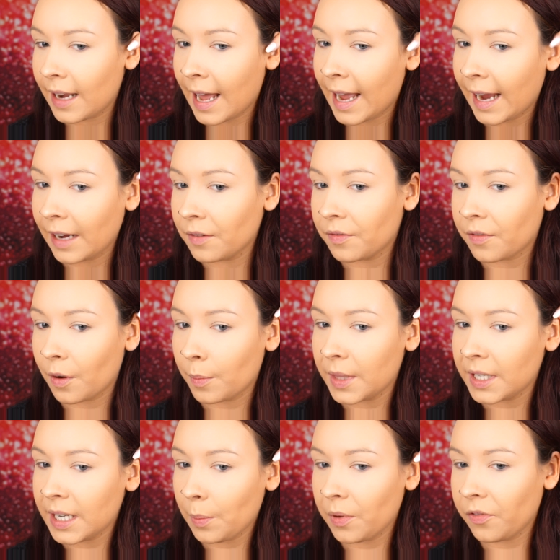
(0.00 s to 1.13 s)
line from the
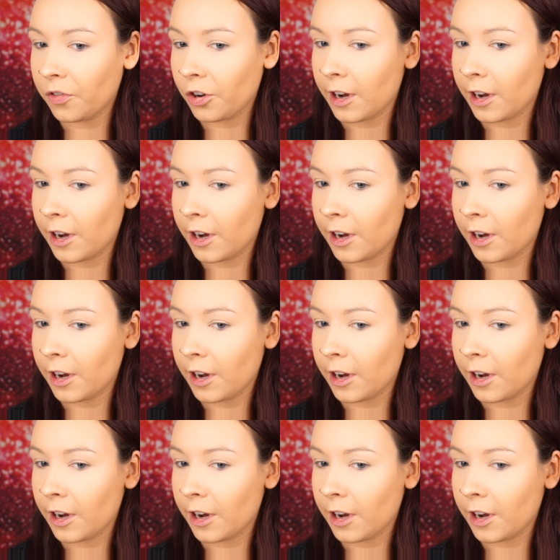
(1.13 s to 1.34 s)
tip of your